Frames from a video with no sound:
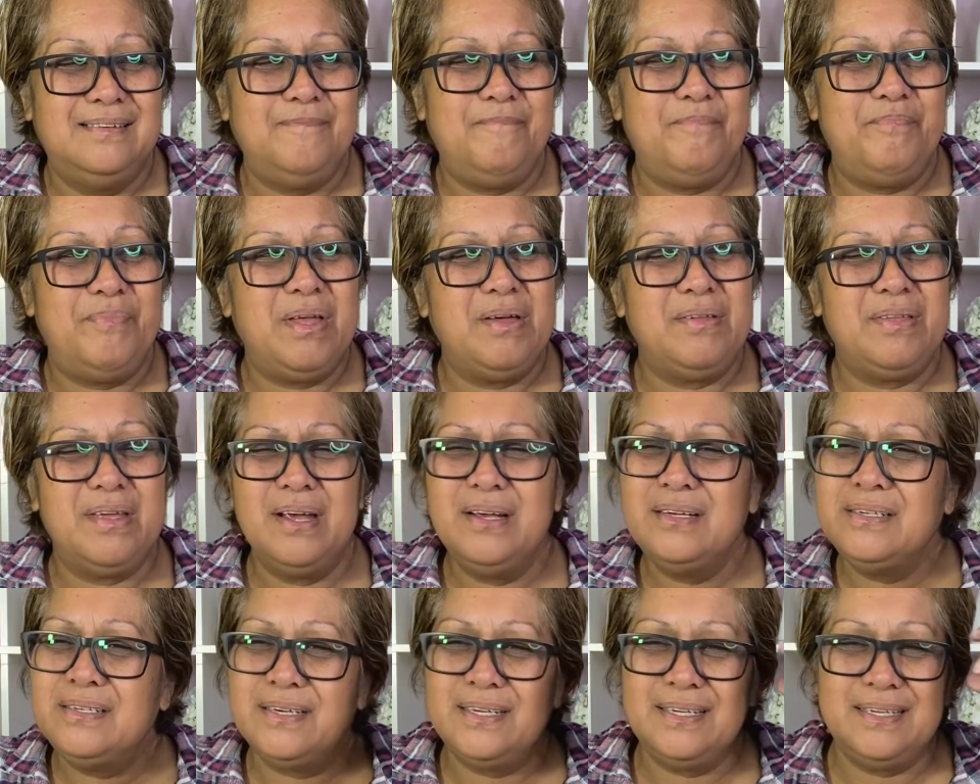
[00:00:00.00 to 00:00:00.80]
The
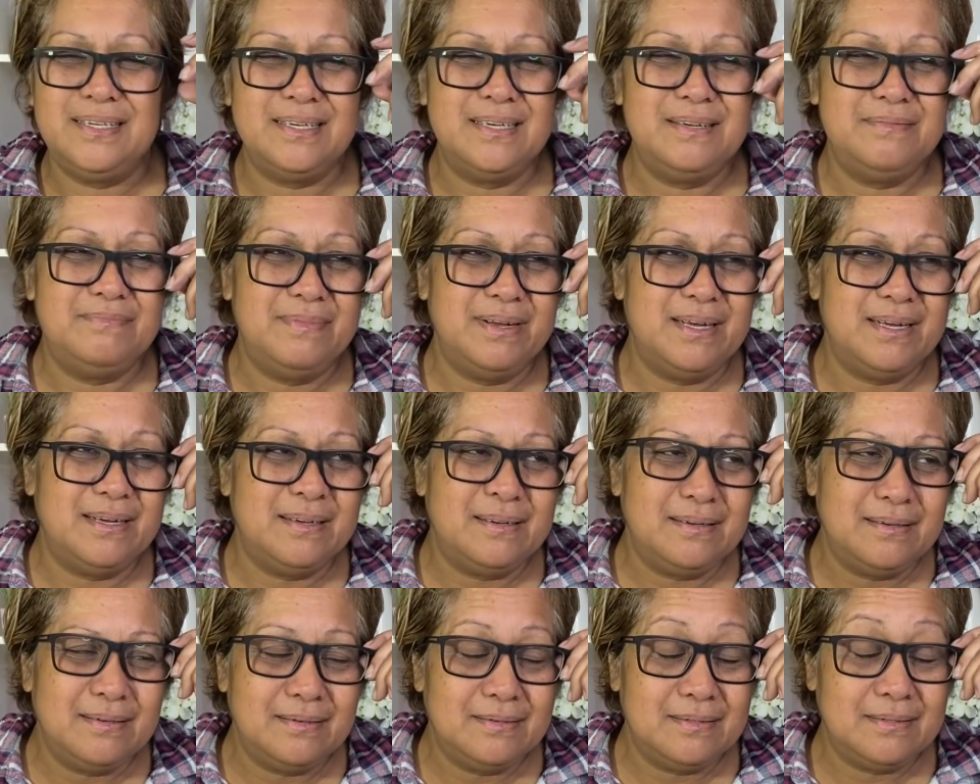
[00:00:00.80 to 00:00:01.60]
things I did,
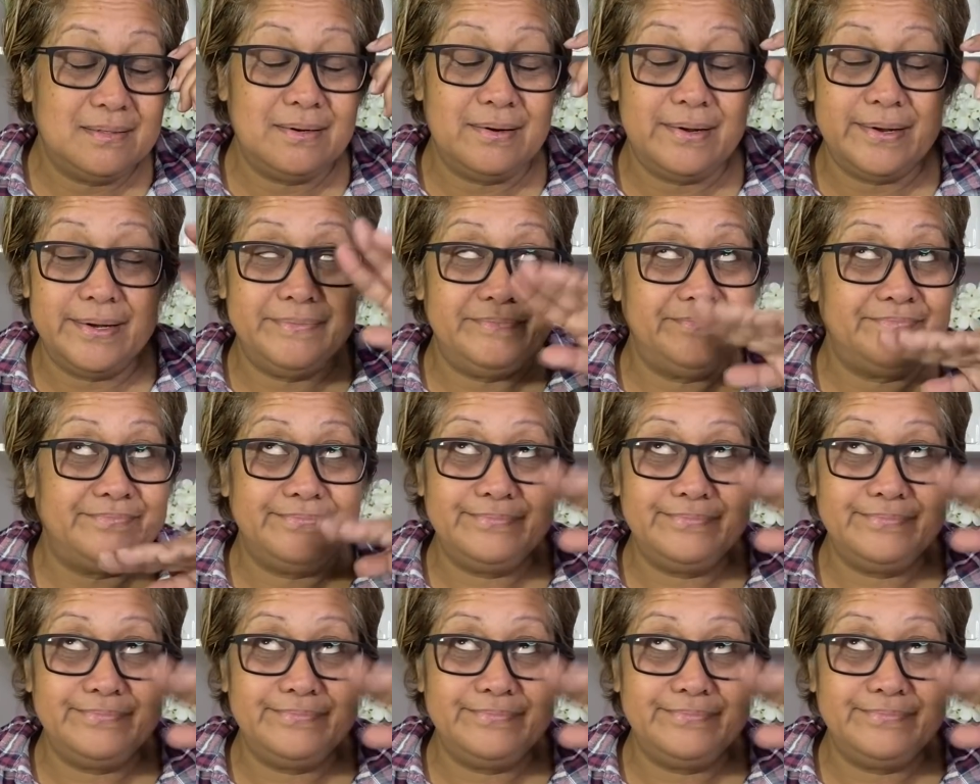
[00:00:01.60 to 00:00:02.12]
man, it's like,